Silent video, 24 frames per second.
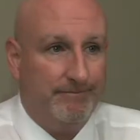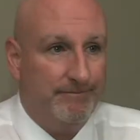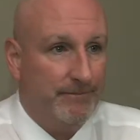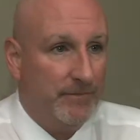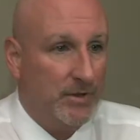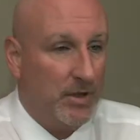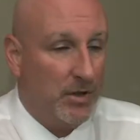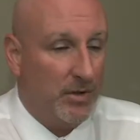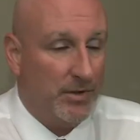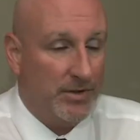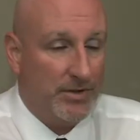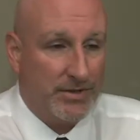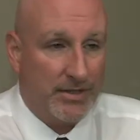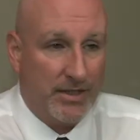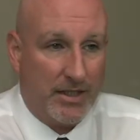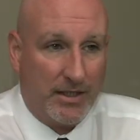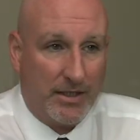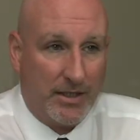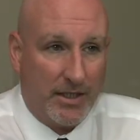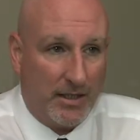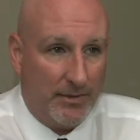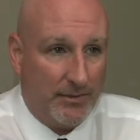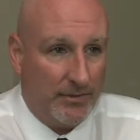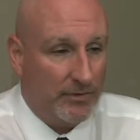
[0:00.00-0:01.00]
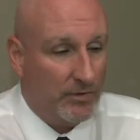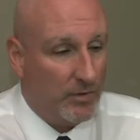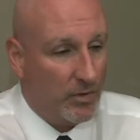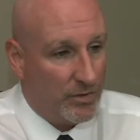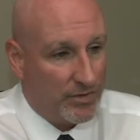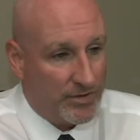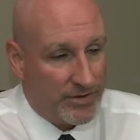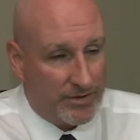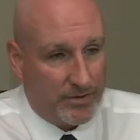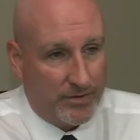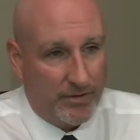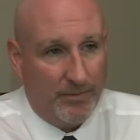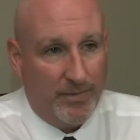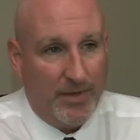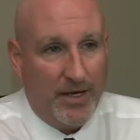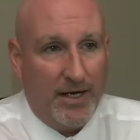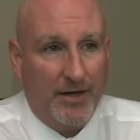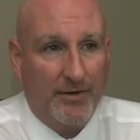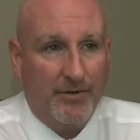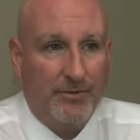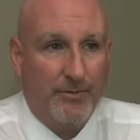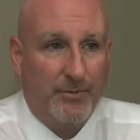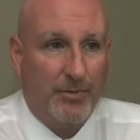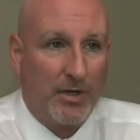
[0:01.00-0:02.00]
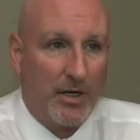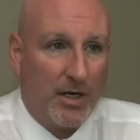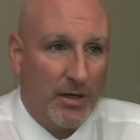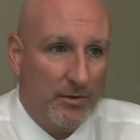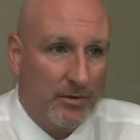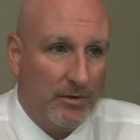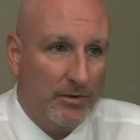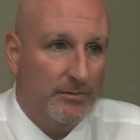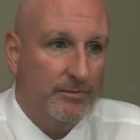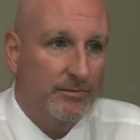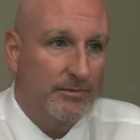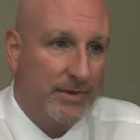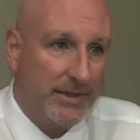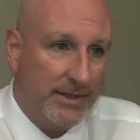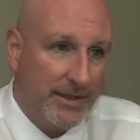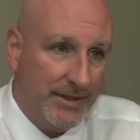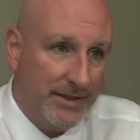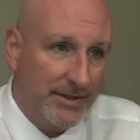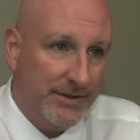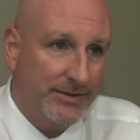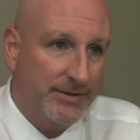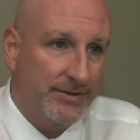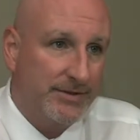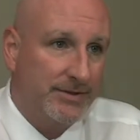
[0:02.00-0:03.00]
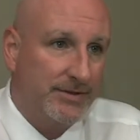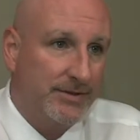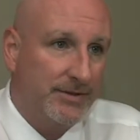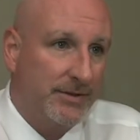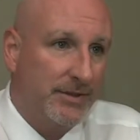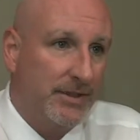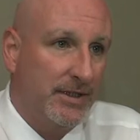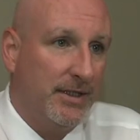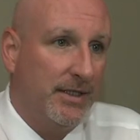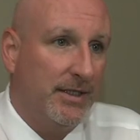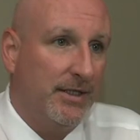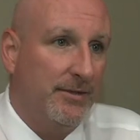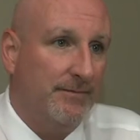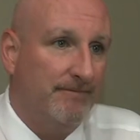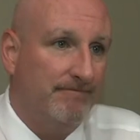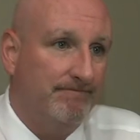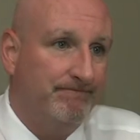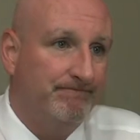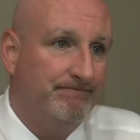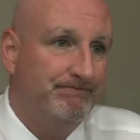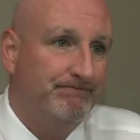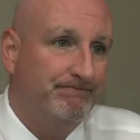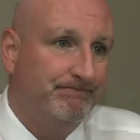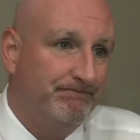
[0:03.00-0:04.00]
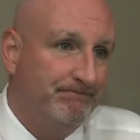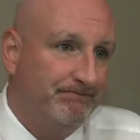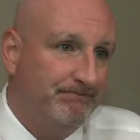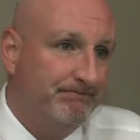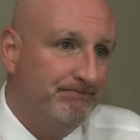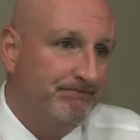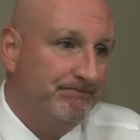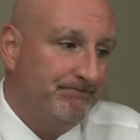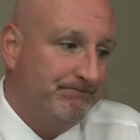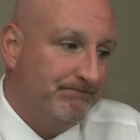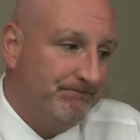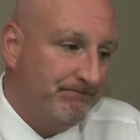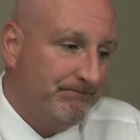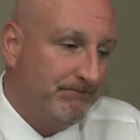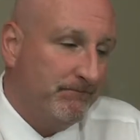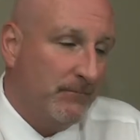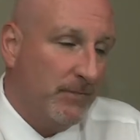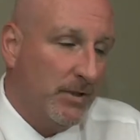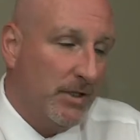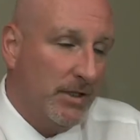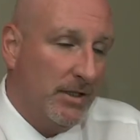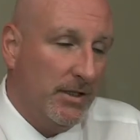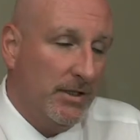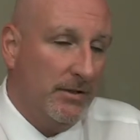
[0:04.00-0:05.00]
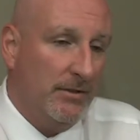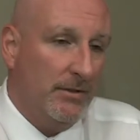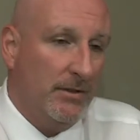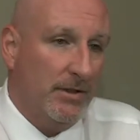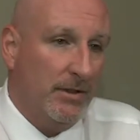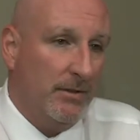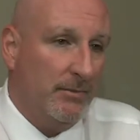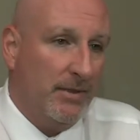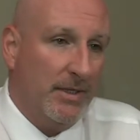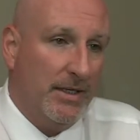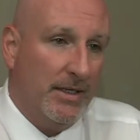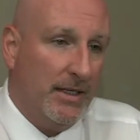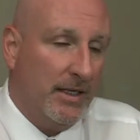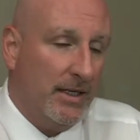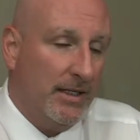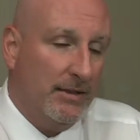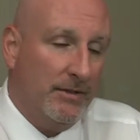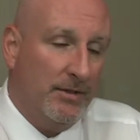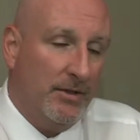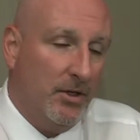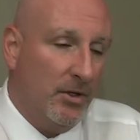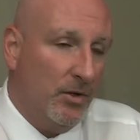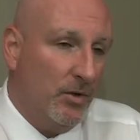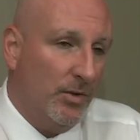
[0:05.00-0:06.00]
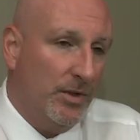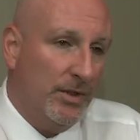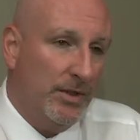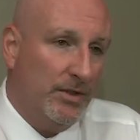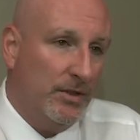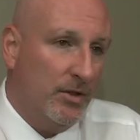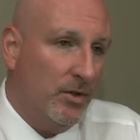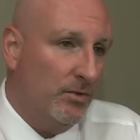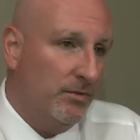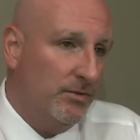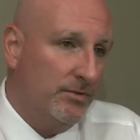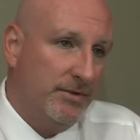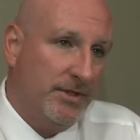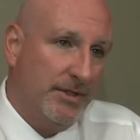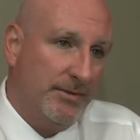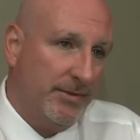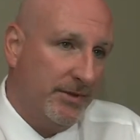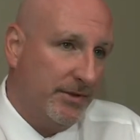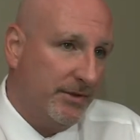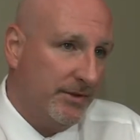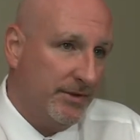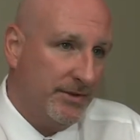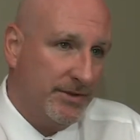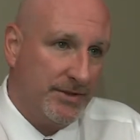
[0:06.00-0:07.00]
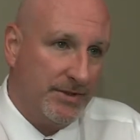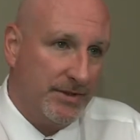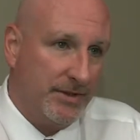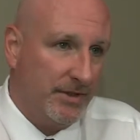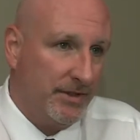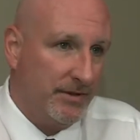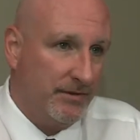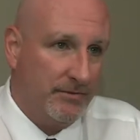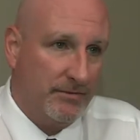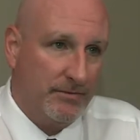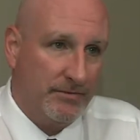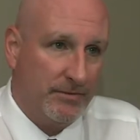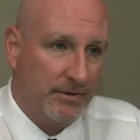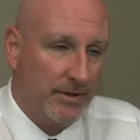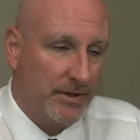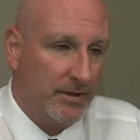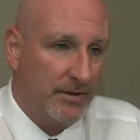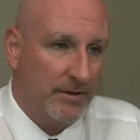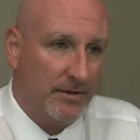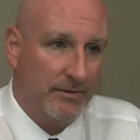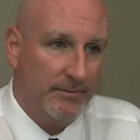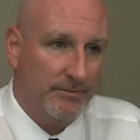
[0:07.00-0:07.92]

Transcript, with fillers: No, it's not common. Of course, the meth problem is, um, and uh, but not, no, we don't typically see uh,